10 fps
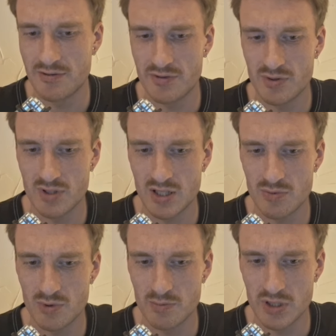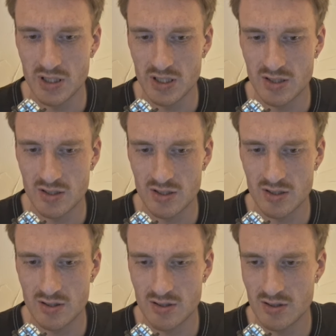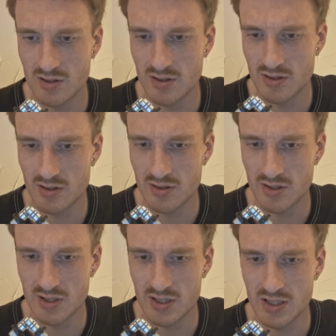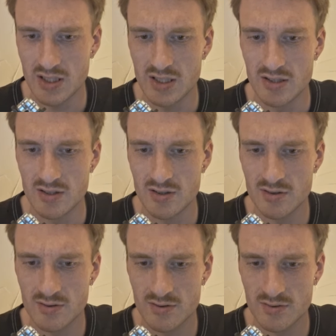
so that will be here.